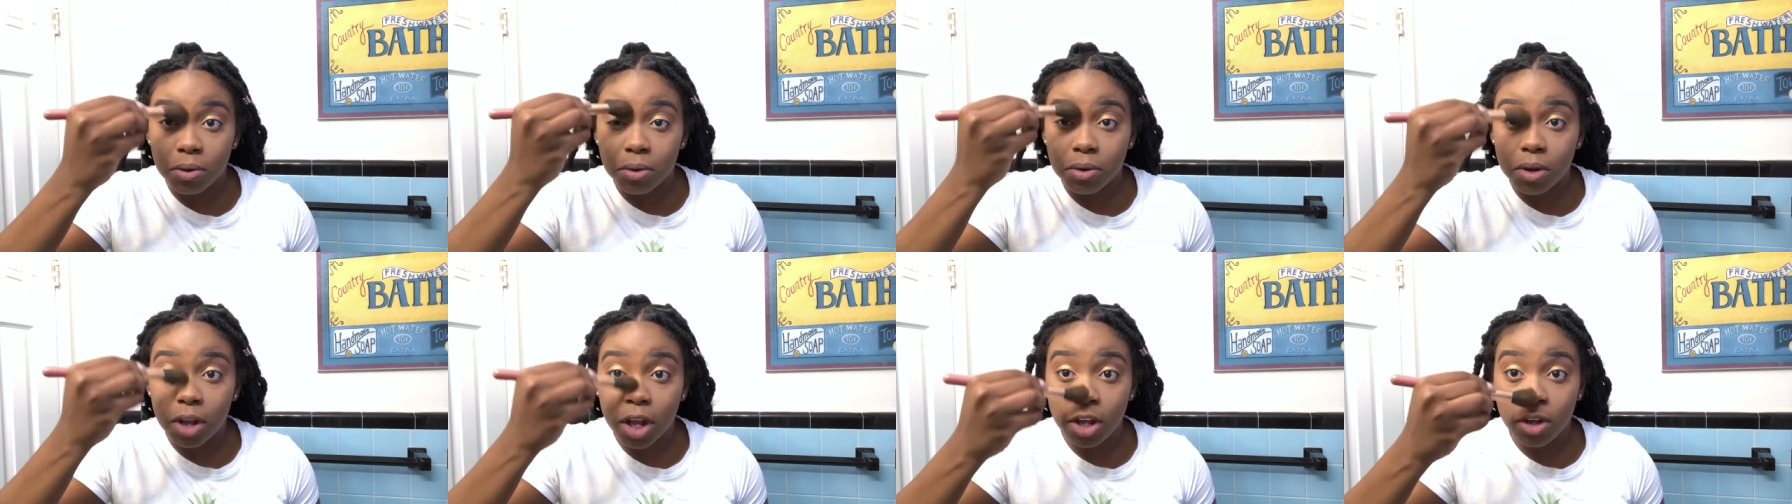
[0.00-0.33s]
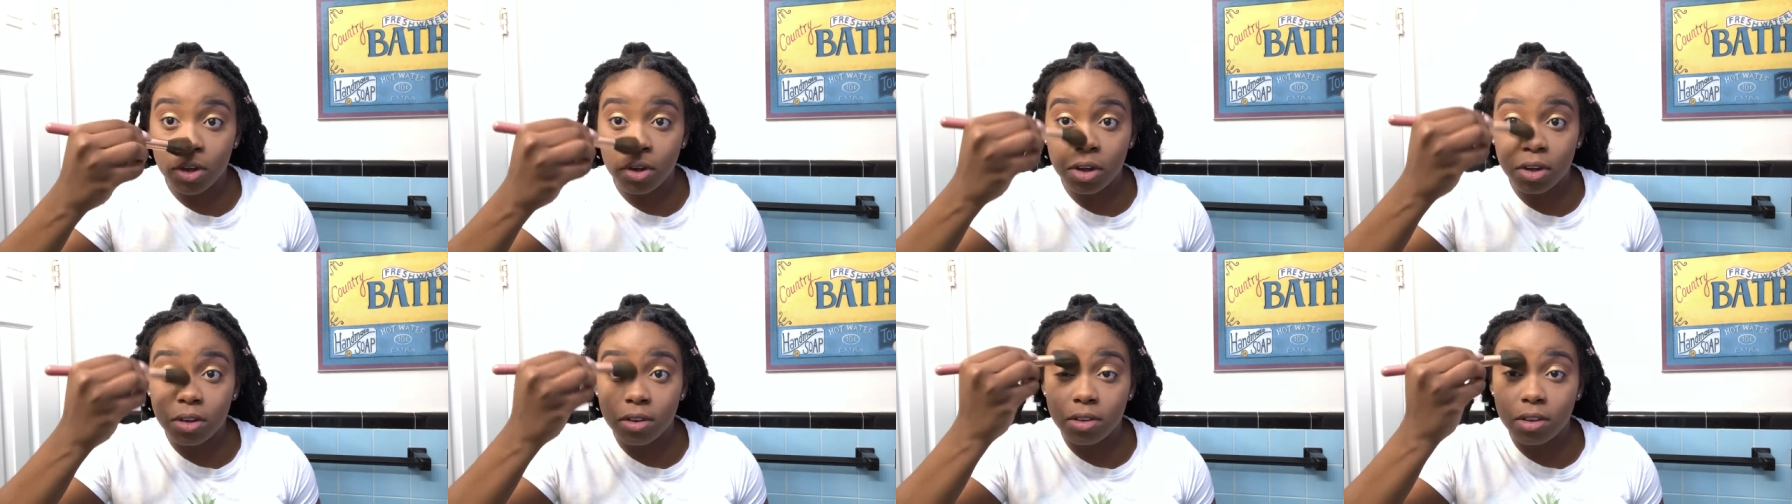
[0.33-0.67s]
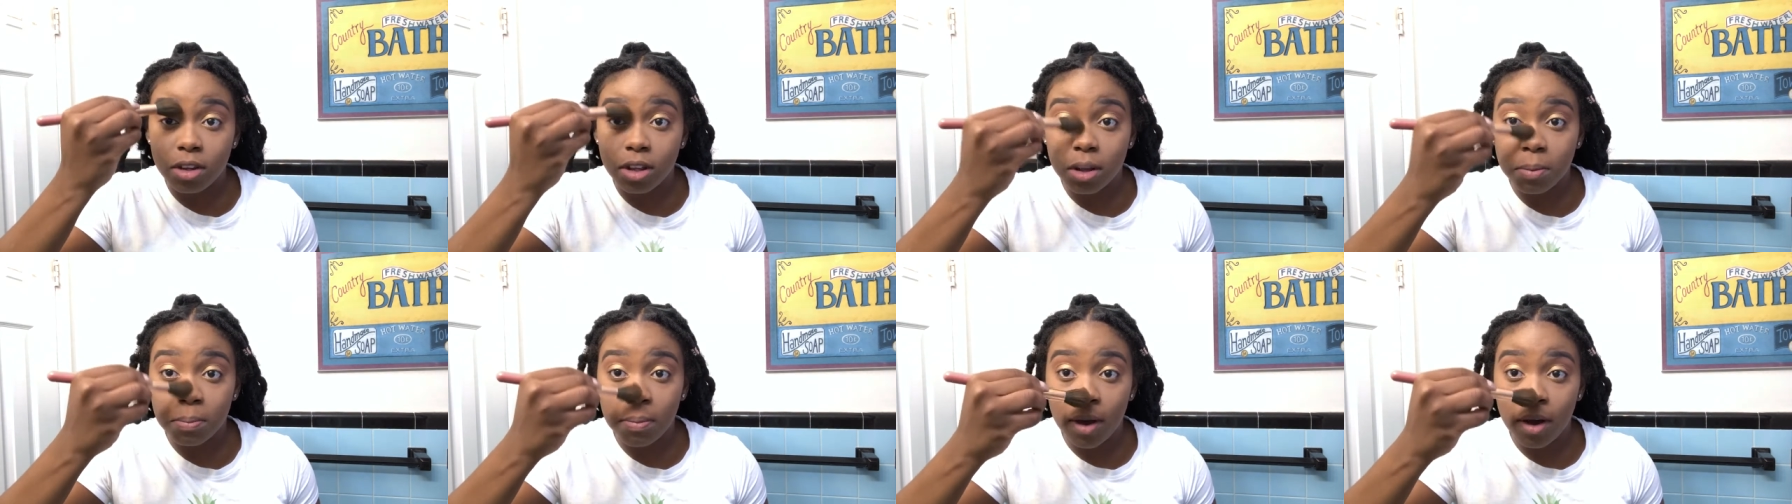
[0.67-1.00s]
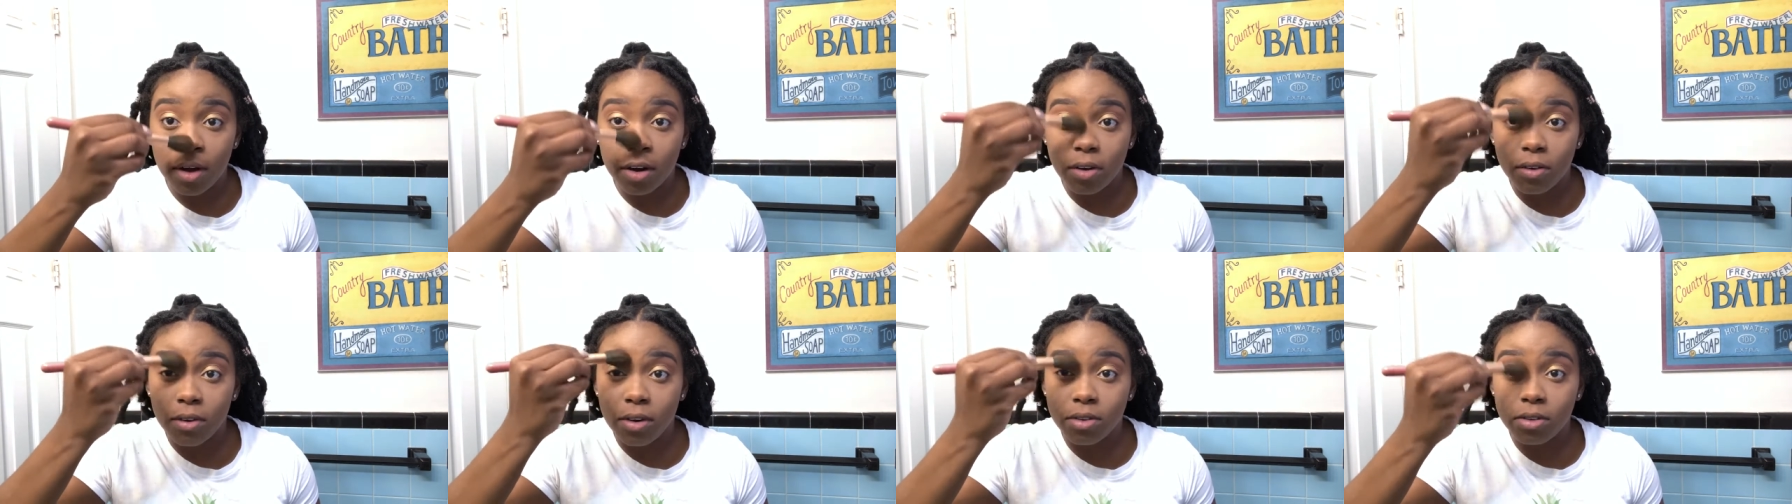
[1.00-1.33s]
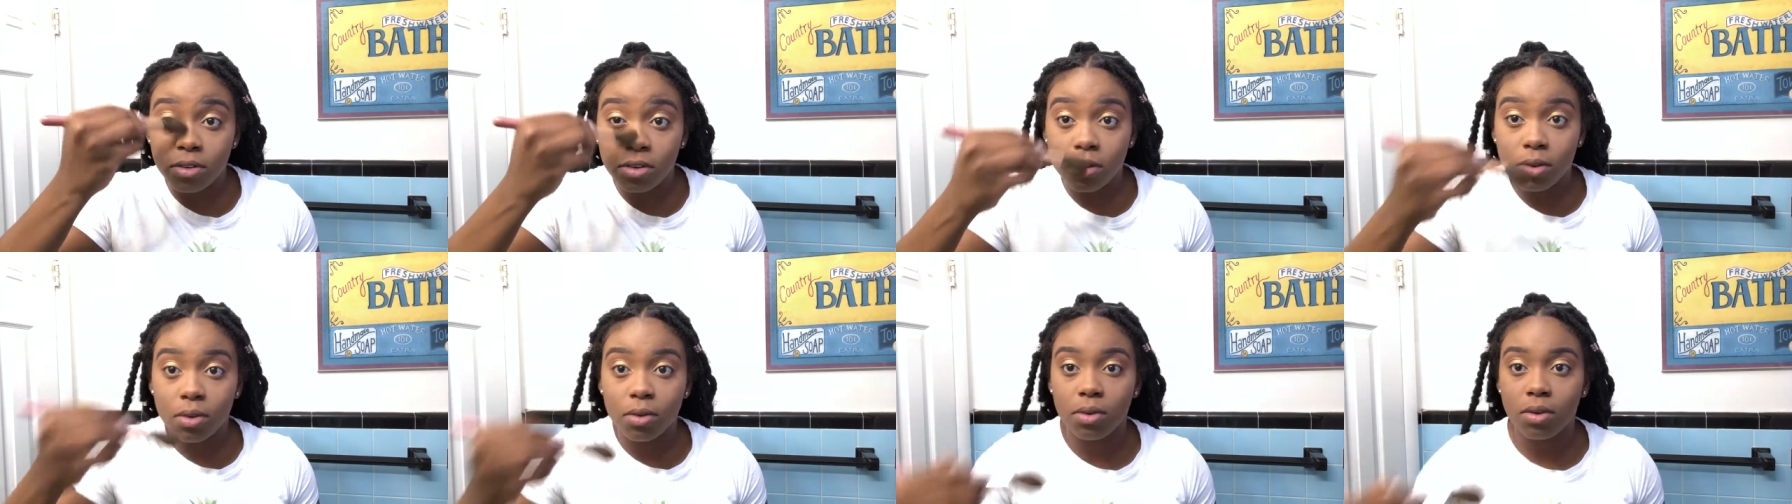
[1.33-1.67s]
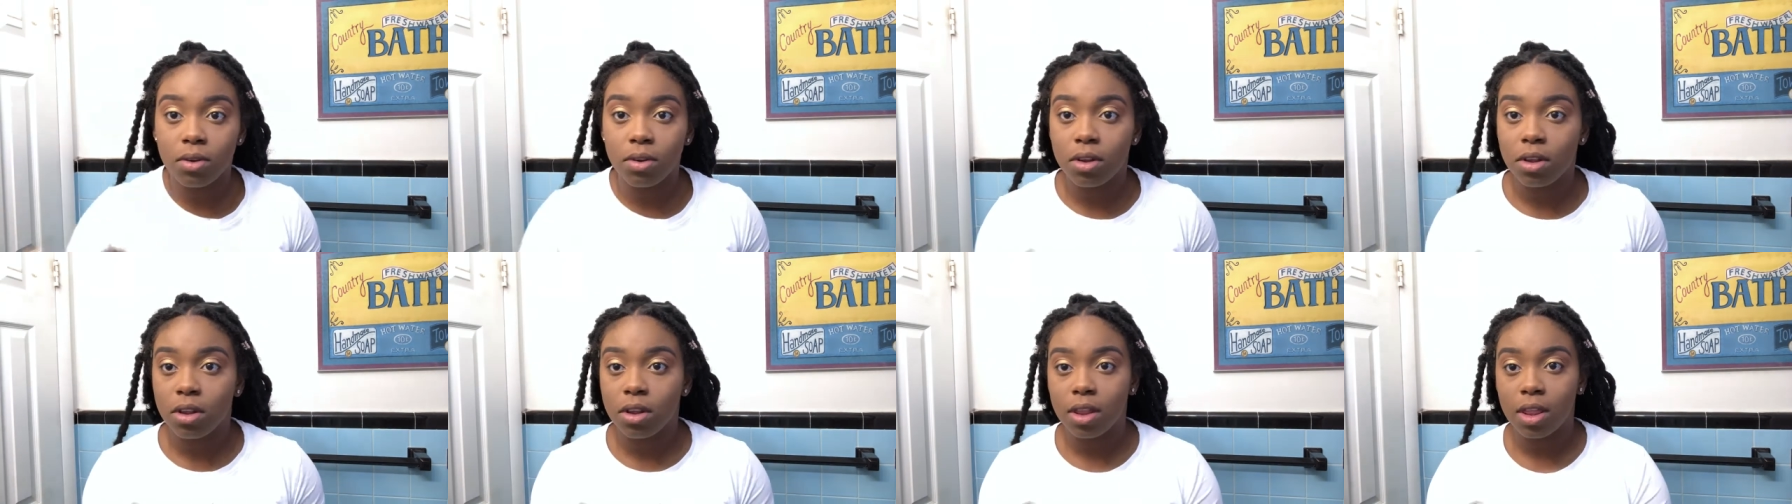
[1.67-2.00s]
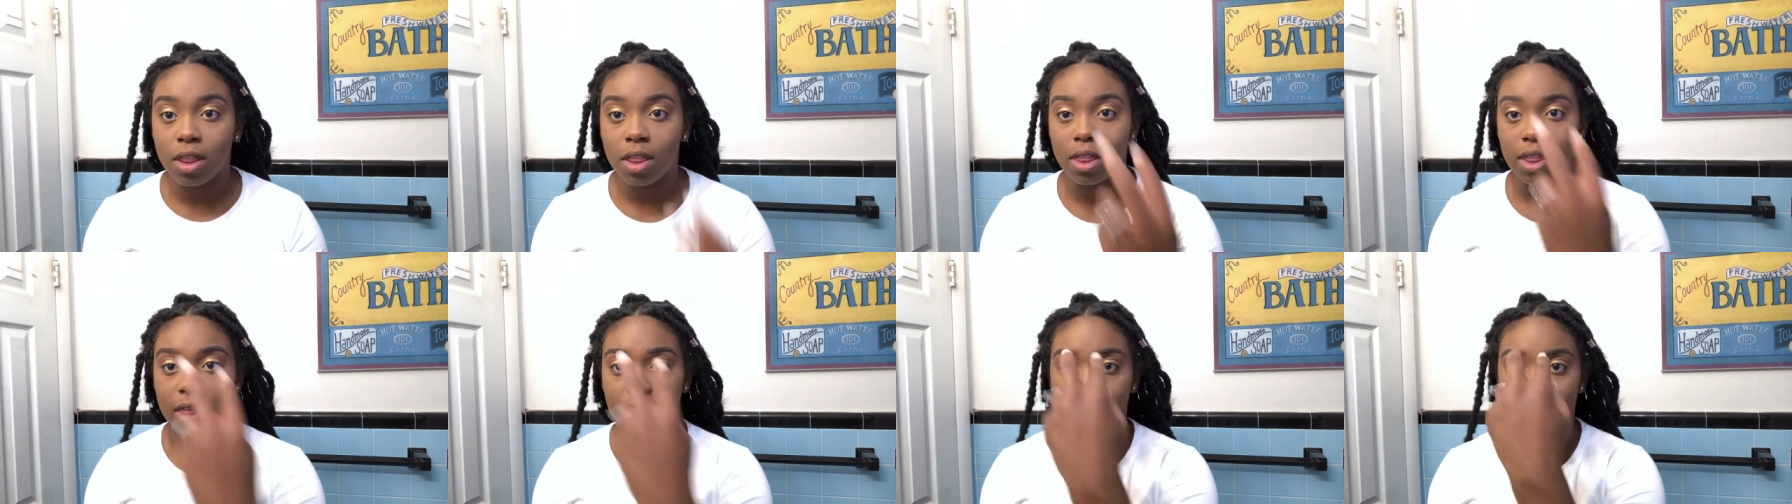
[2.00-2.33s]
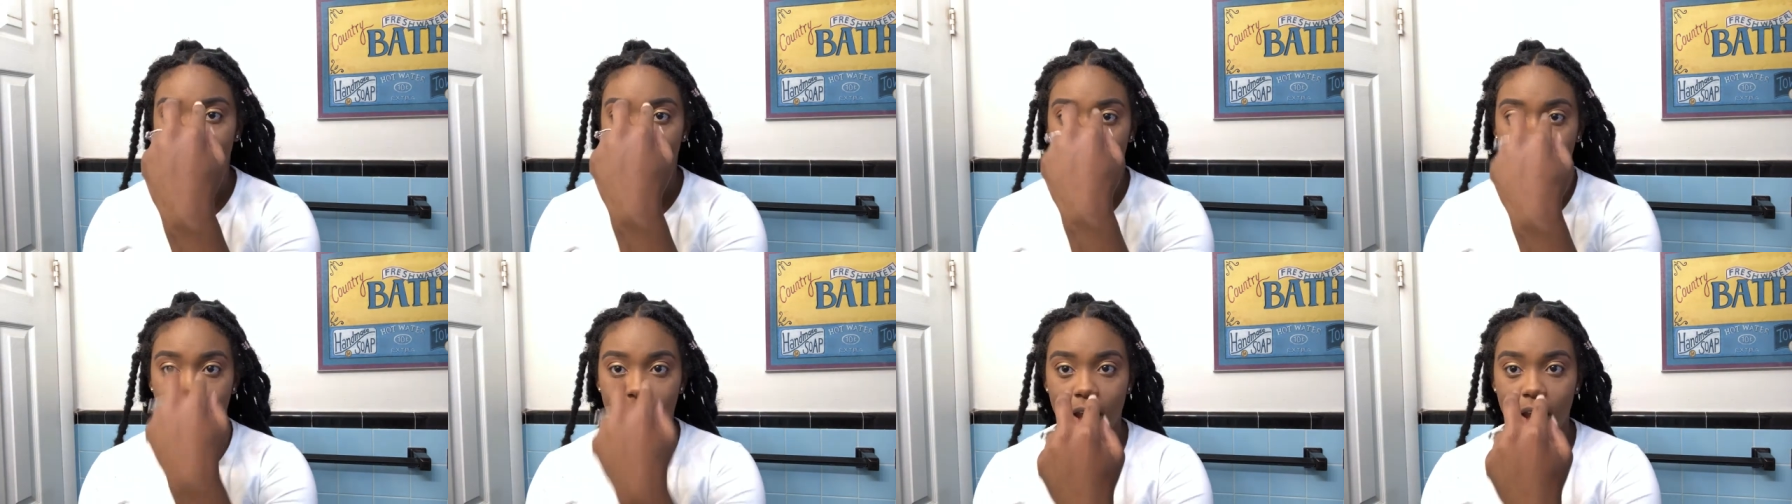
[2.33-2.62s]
Like you can see the powder residue there.